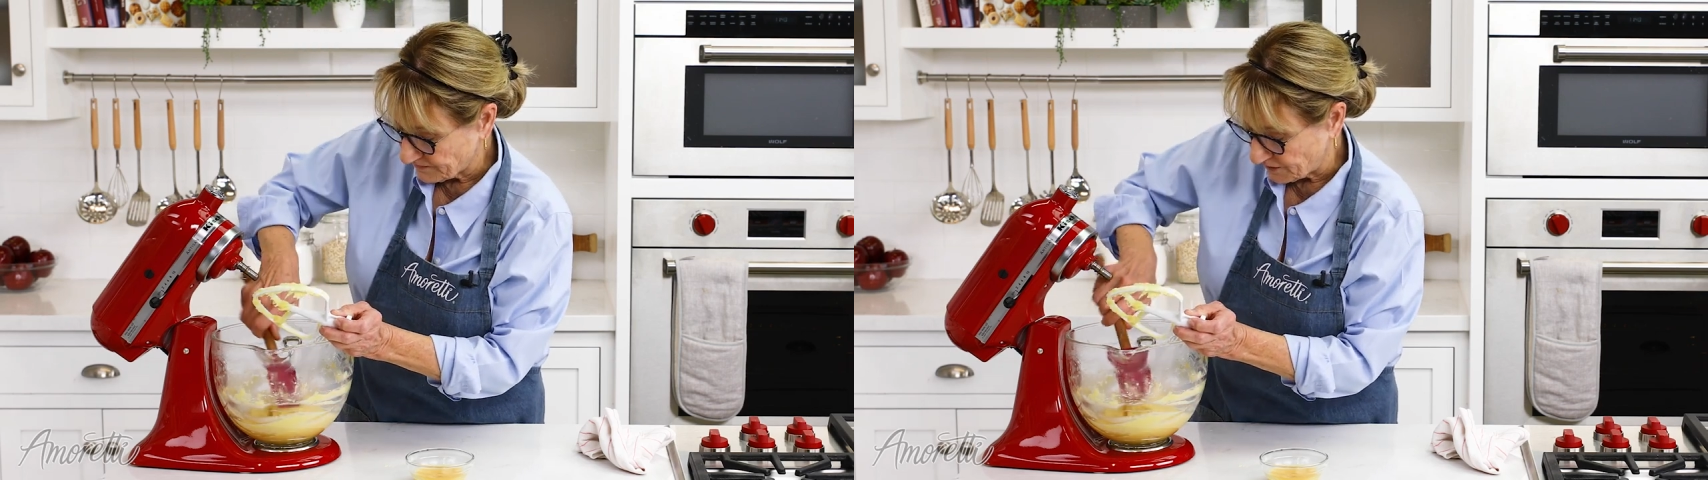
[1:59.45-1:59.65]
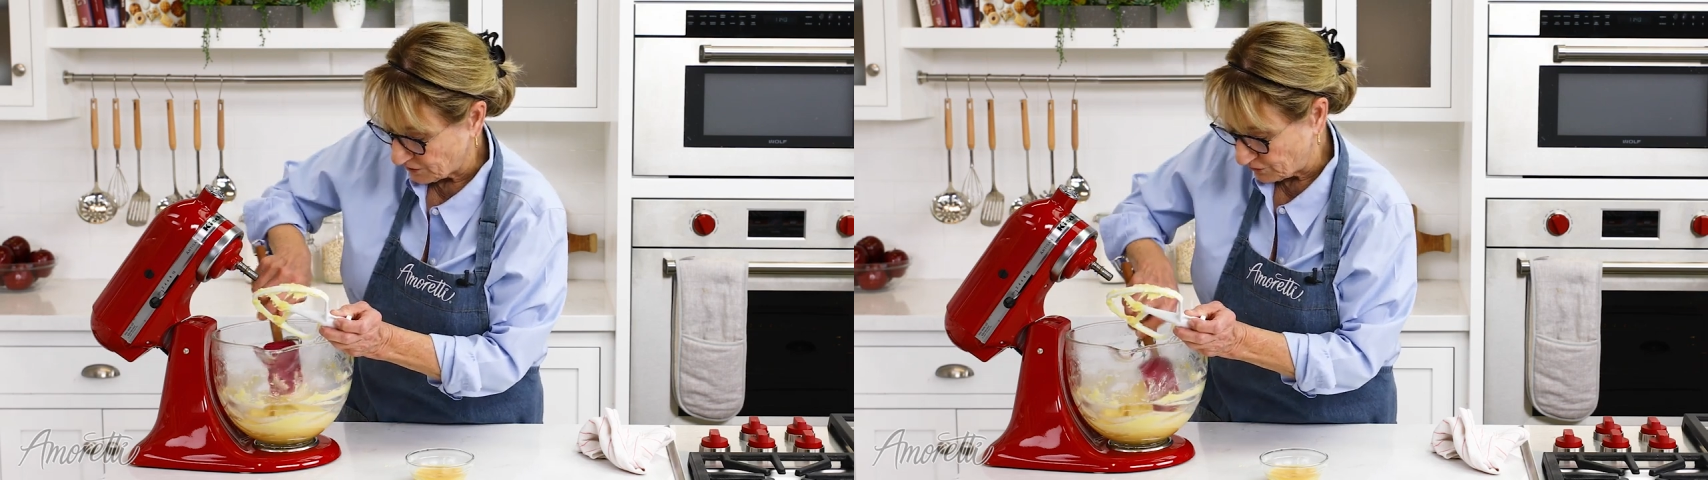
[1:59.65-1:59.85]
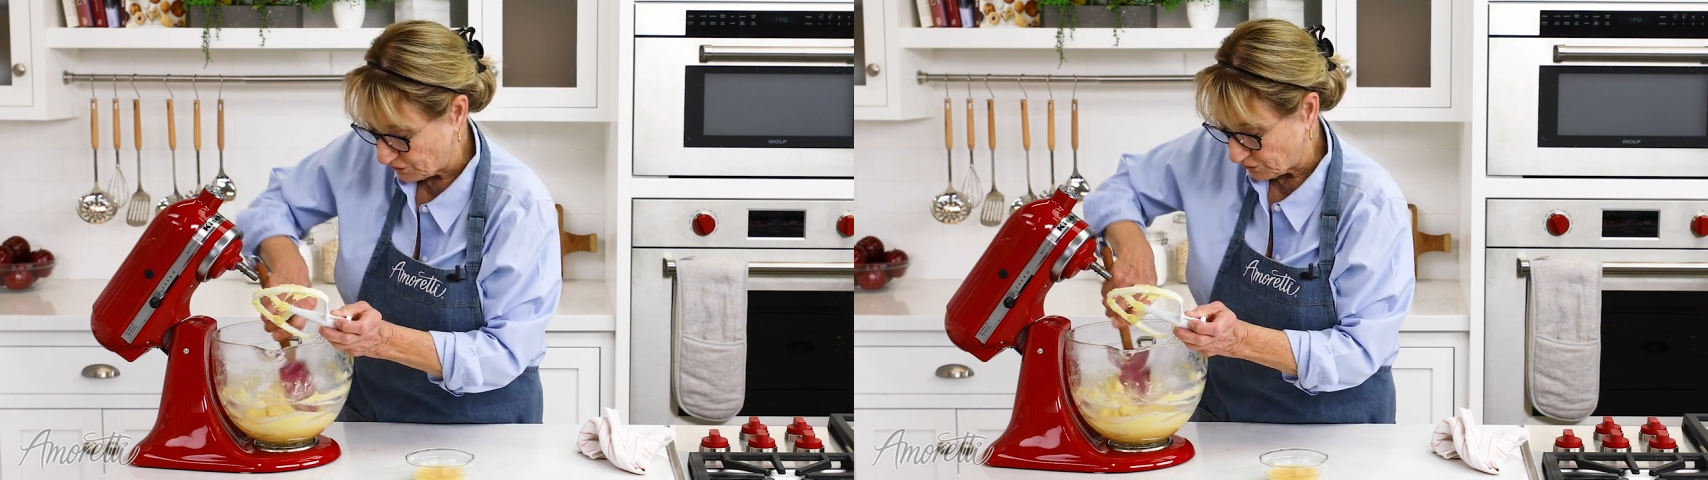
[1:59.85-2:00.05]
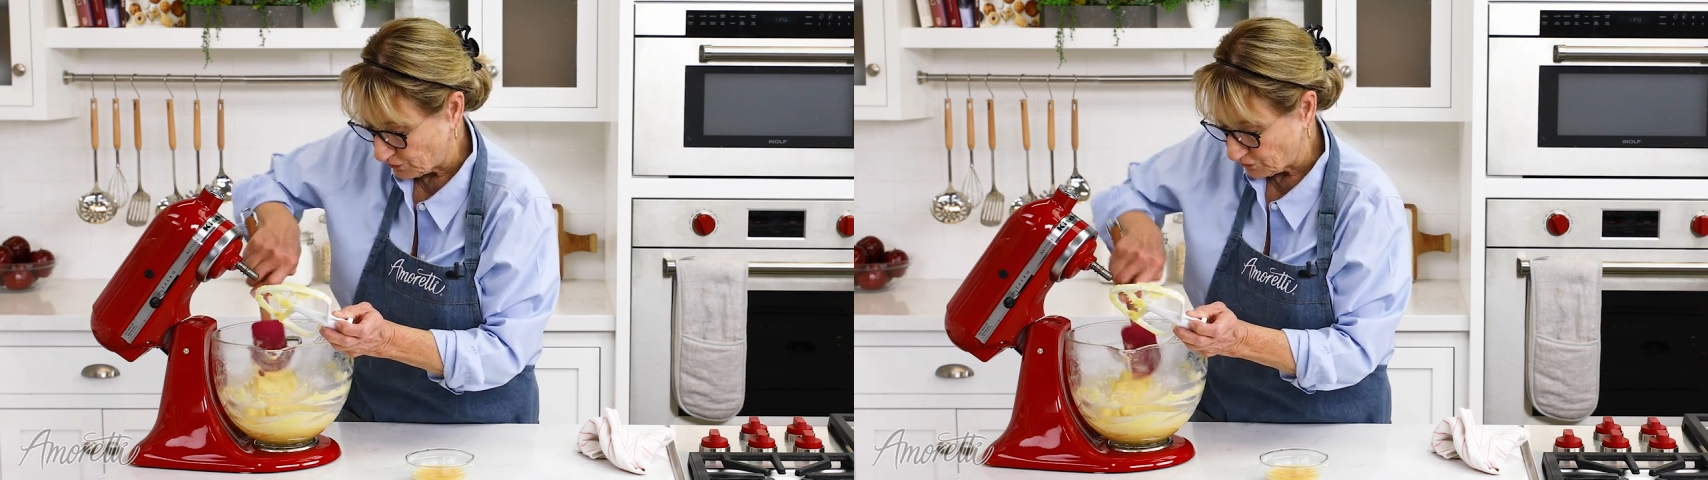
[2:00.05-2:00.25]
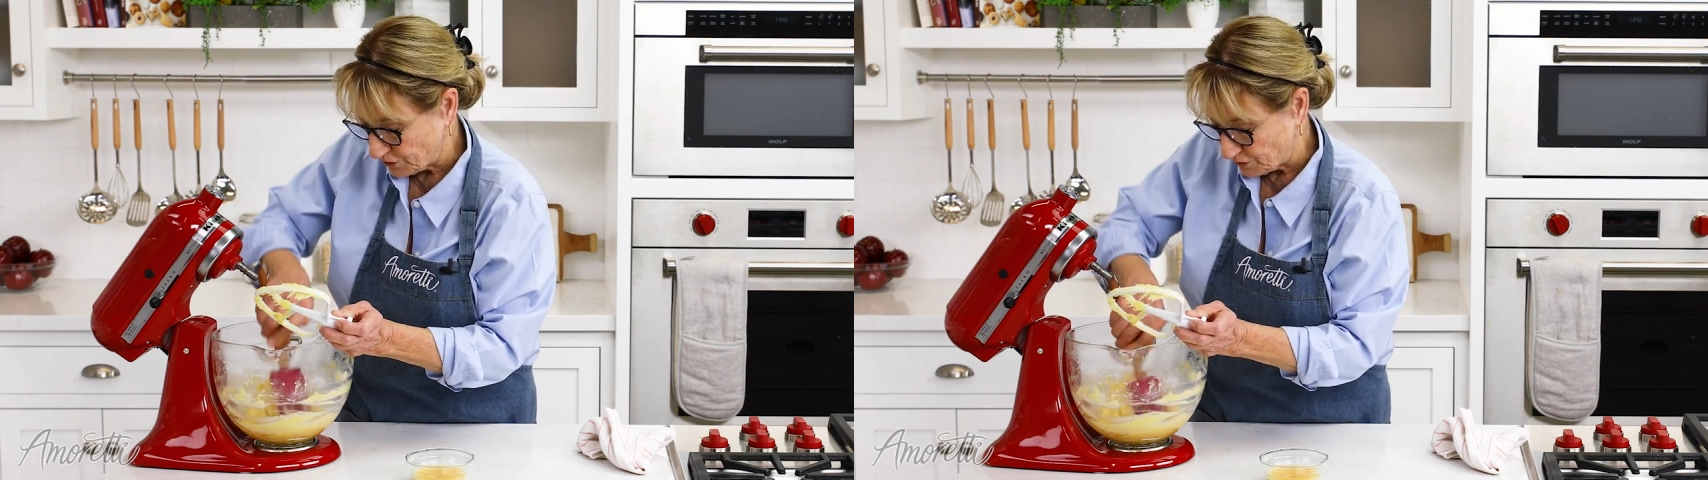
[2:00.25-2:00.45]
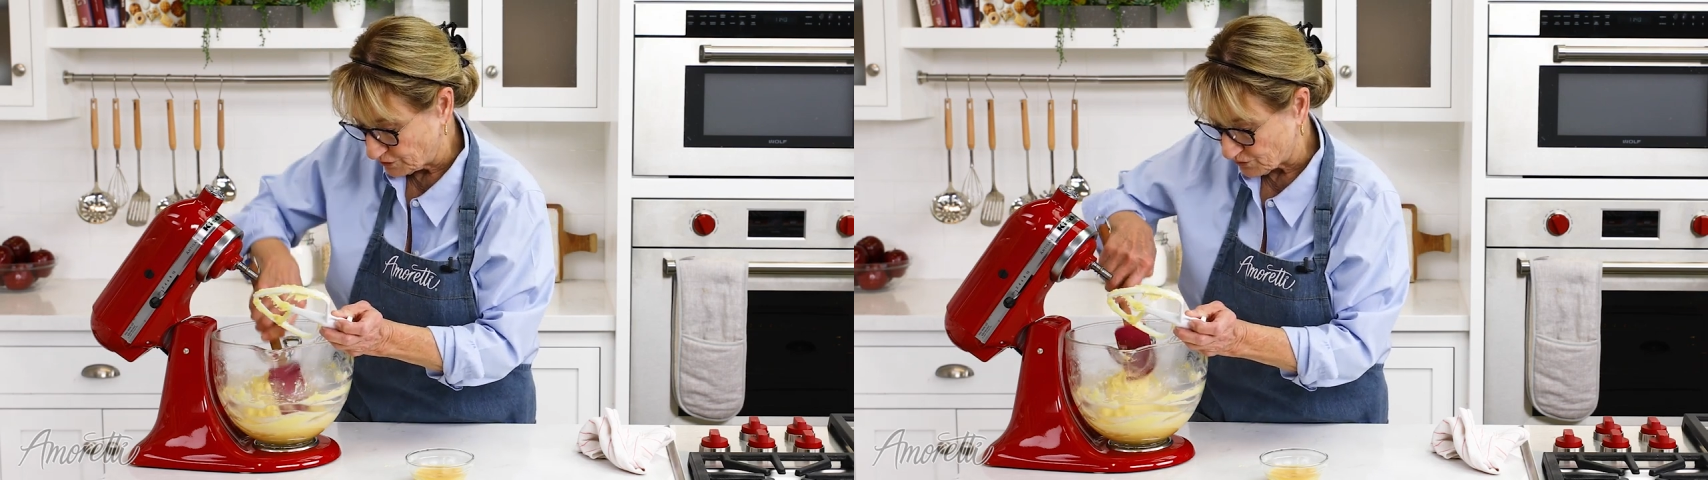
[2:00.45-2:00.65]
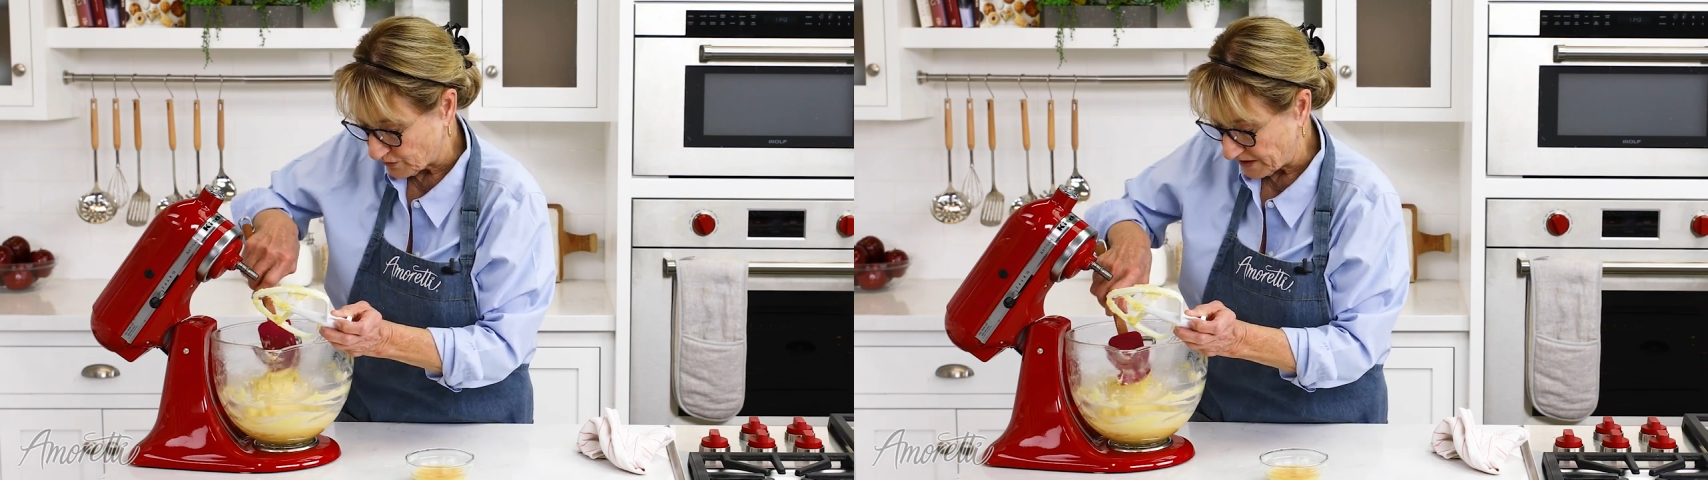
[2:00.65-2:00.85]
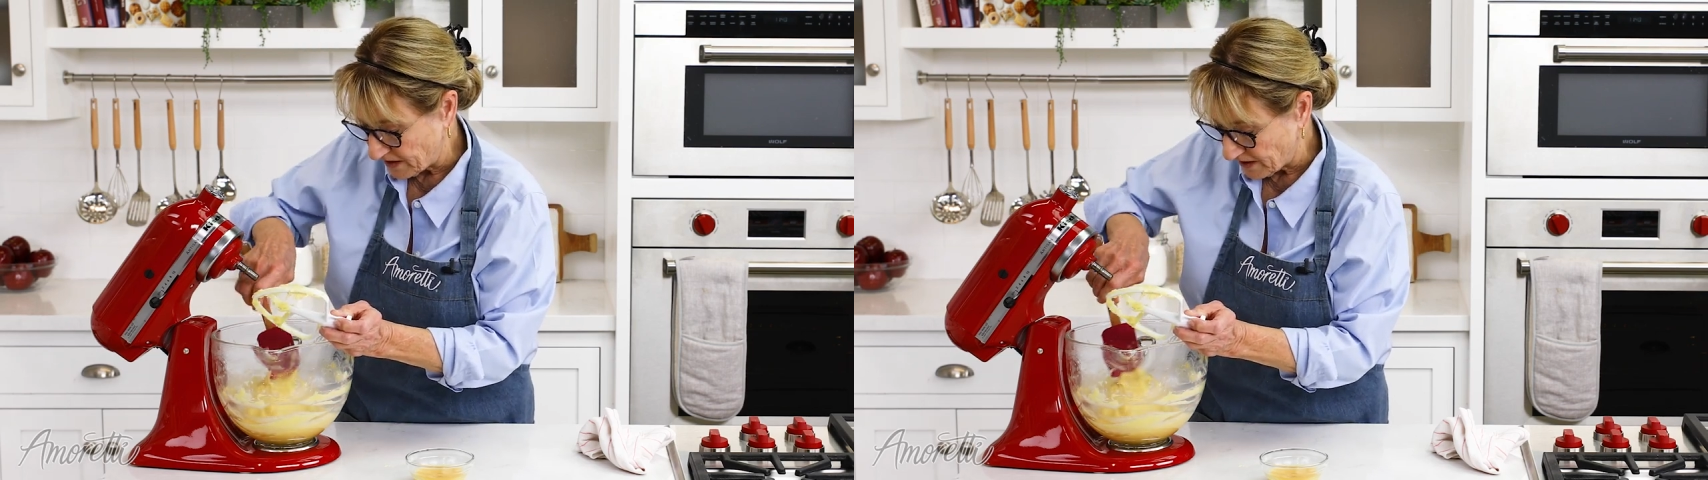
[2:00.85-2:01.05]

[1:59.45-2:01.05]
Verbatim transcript: then you know your dough is ready.